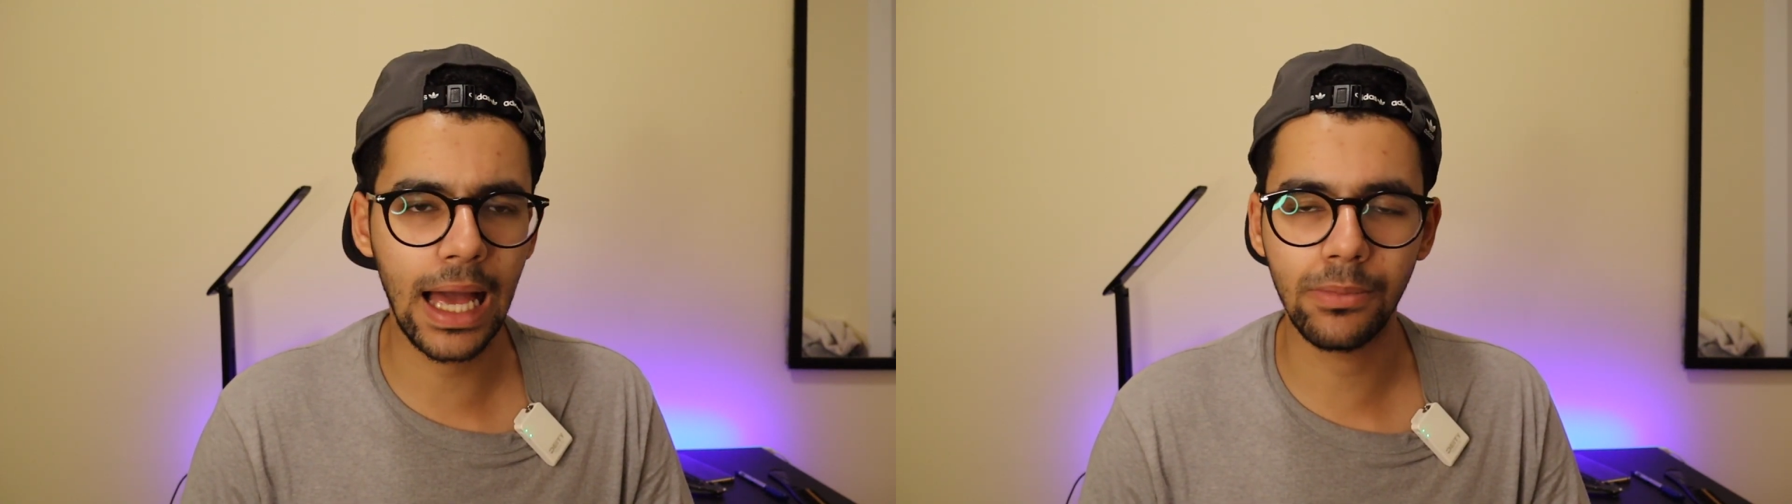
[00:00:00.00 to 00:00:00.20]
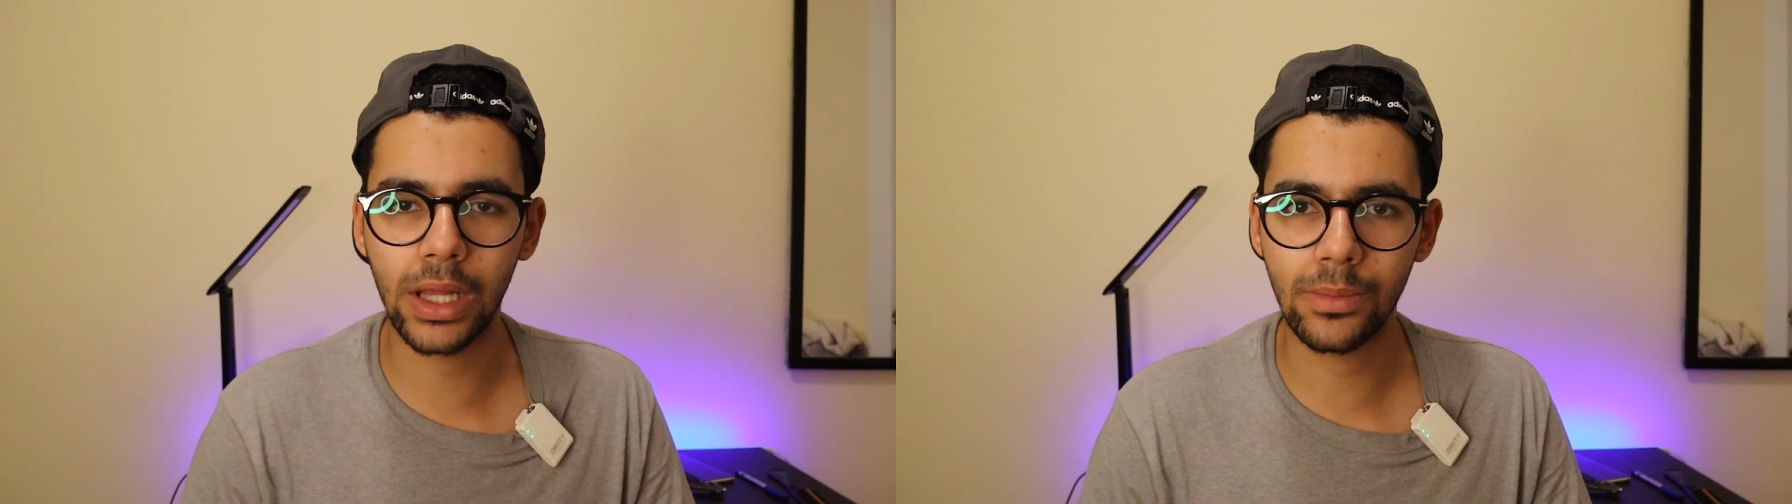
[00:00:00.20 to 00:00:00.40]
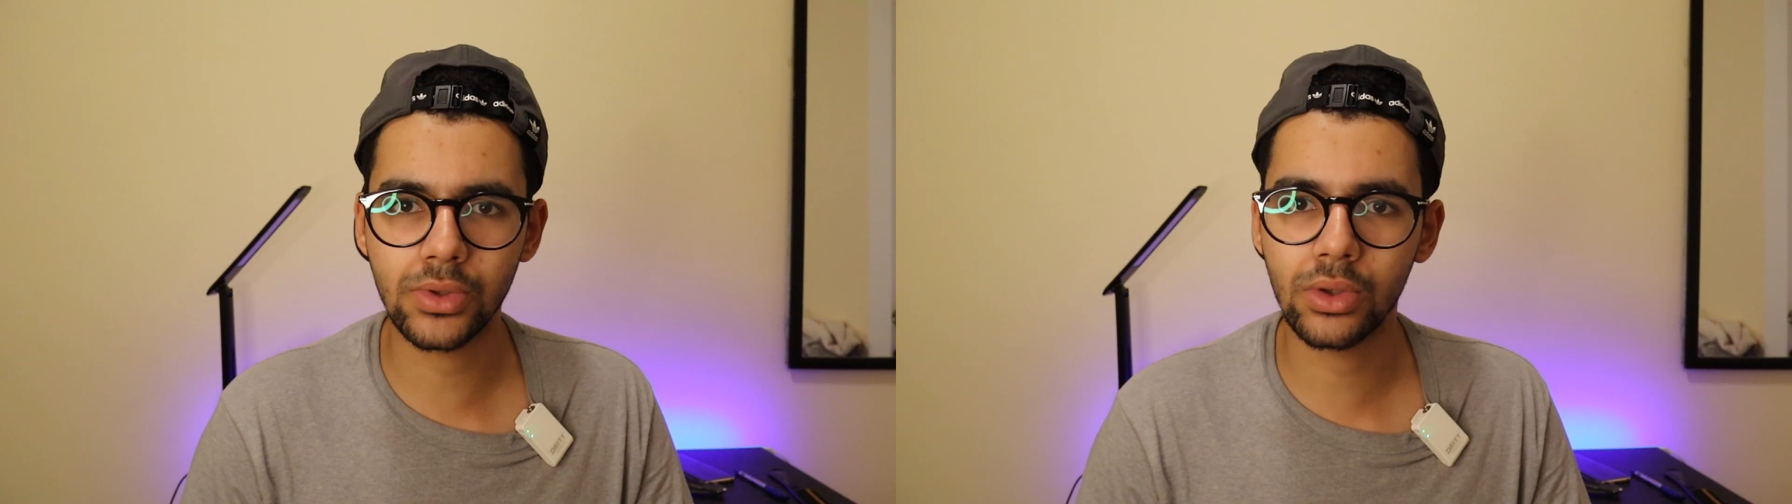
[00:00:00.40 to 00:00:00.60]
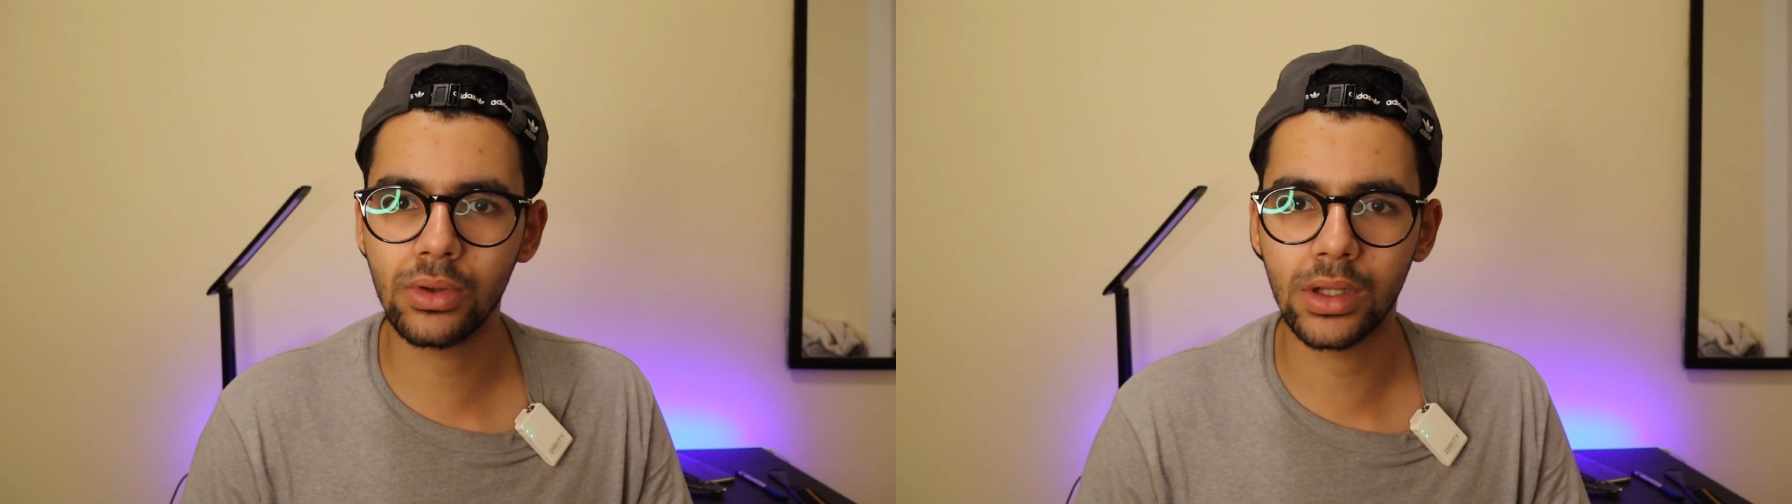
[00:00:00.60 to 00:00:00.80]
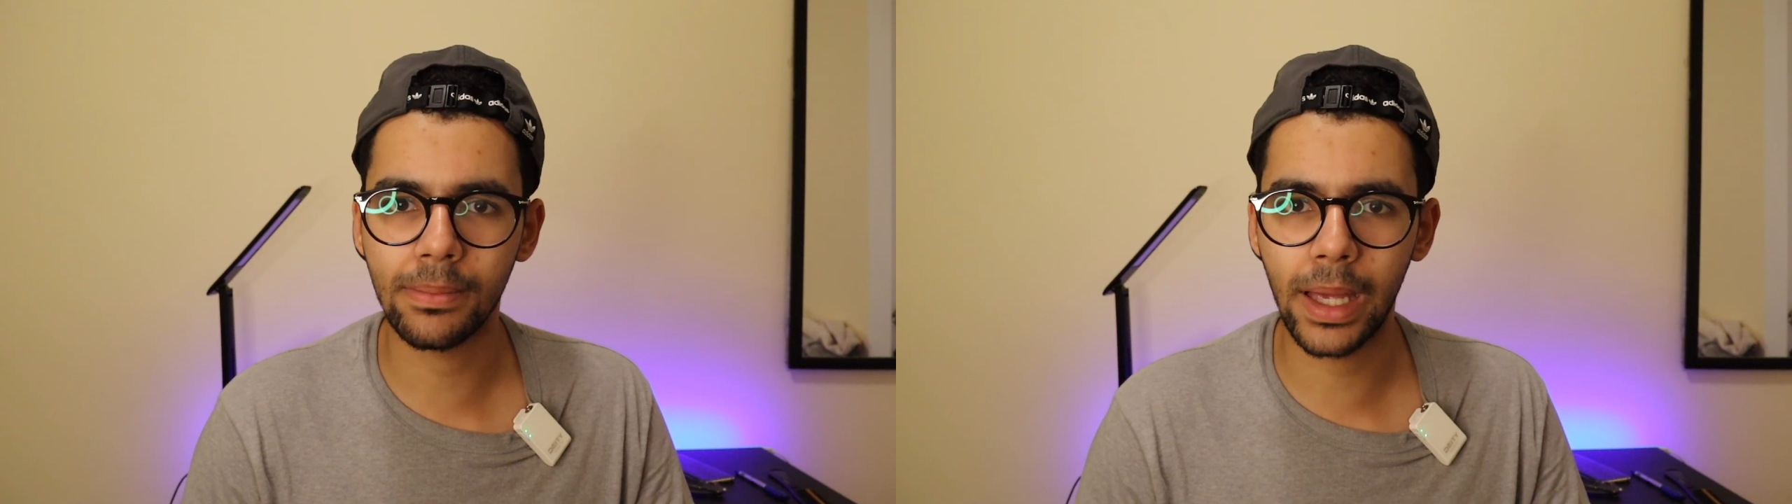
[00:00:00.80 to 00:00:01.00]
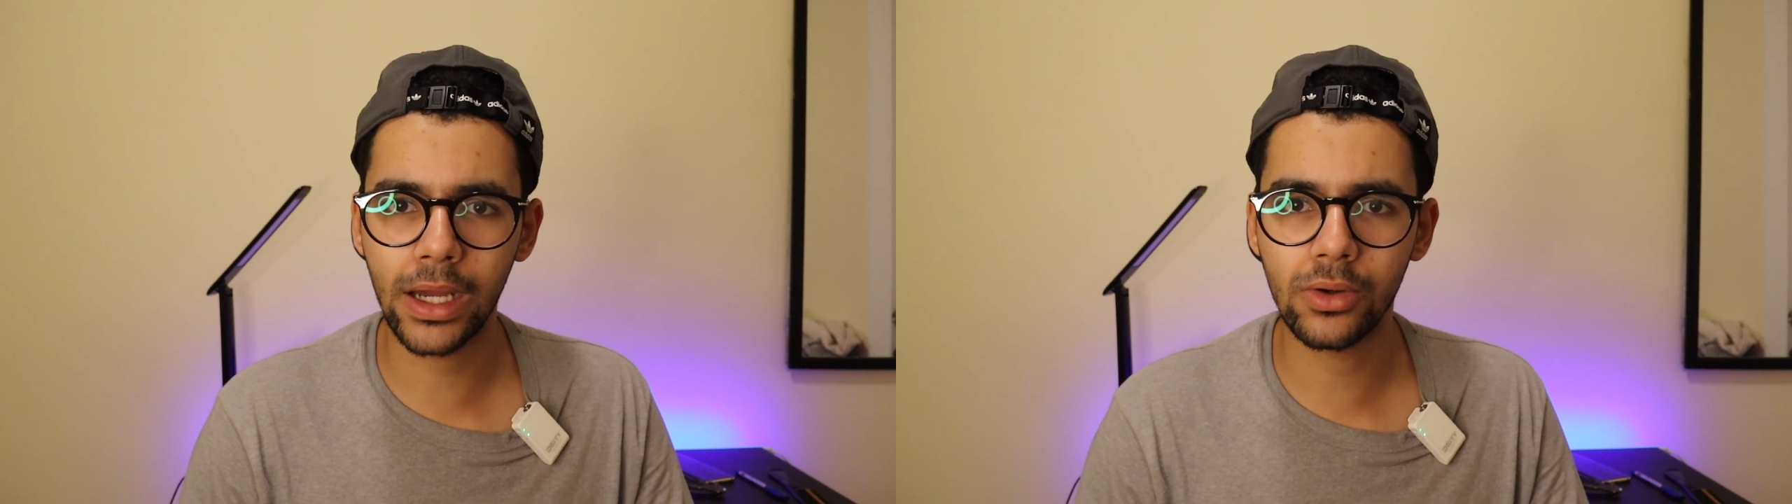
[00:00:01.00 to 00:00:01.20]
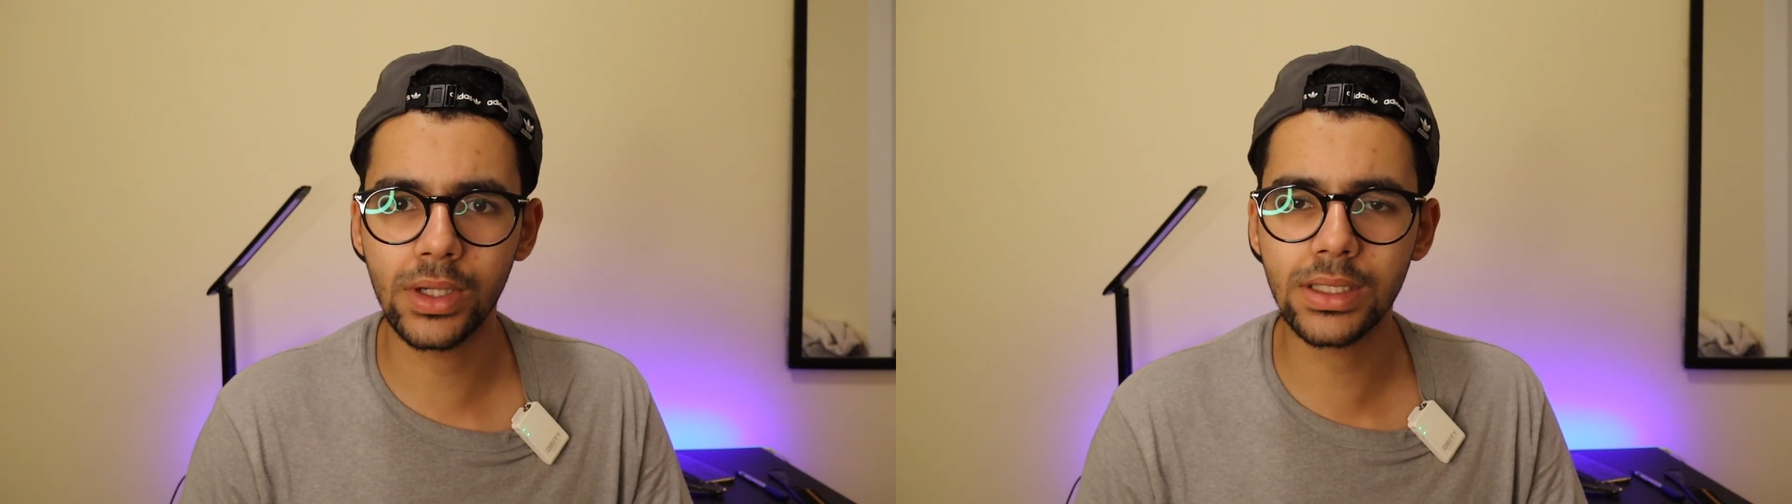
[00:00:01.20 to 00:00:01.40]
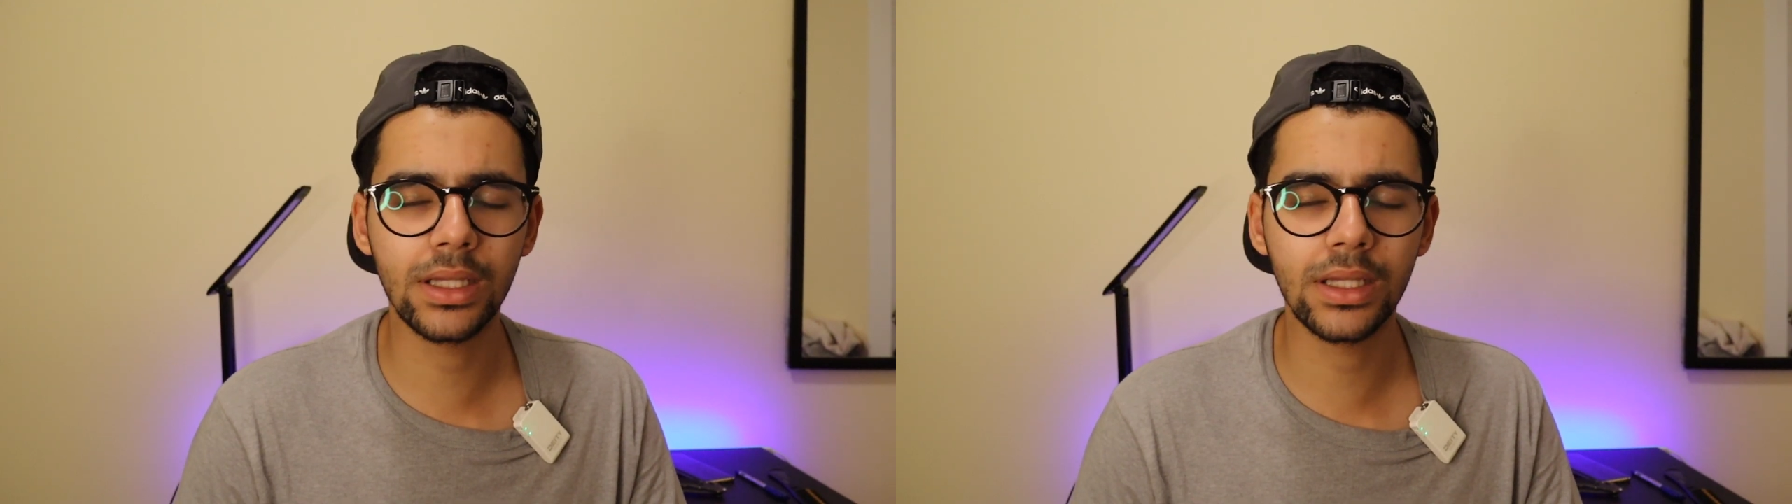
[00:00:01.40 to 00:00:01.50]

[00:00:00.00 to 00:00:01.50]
Apple App Store on the macOS,